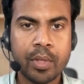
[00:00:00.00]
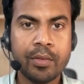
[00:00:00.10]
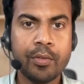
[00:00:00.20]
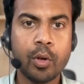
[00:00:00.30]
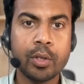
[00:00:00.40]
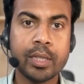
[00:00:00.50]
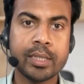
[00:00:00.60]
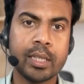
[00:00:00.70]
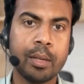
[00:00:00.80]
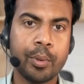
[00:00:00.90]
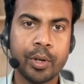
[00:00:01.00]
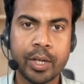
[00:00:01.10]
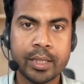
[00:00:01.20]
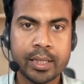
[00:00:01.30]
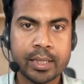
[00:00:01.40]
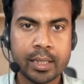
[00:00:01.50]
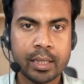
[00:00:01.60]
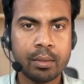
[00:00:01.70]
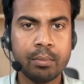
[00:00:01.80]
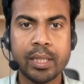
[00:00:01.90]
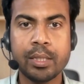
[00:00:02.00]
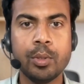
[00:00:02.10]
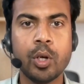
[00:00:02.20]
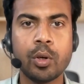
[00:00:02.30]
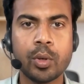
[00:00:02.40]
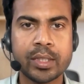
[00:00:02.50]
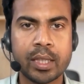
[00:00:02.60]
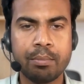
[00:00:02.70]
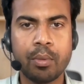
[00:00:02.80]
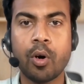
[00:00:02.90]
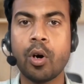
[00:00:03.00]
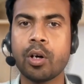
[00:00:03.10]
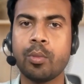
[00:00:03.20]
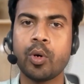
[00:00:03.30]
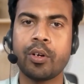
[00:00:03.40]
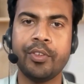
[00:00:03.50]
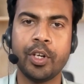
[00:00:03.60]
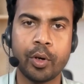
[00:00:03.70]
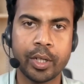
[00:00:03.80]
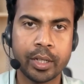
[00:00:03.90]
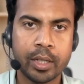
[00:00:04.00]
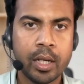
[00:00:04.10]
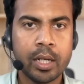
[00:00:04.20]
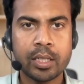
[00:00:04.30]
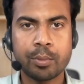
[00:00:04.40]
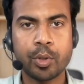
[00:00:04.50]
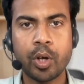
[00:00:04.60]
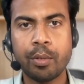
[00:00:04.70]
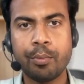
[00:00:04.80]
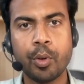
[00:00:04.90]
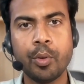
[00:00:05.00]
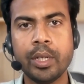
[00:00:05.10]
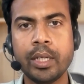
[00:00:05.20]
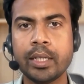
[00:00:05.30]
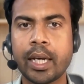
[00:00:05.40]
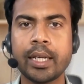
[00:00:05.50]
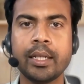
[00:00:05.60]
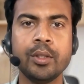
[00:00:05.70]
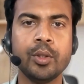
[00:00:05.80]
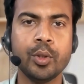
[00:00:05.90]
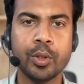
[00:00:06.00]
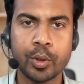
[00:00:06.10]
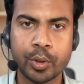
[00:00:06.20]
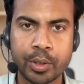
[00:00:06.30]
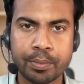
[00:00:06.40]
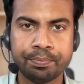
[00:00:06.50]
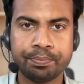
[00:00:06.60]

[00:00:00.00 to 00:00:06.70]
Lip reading: If you want this setup for your agency, message me on WhatsApp or book a free audit. Subscribe for weekly tracking tutorials.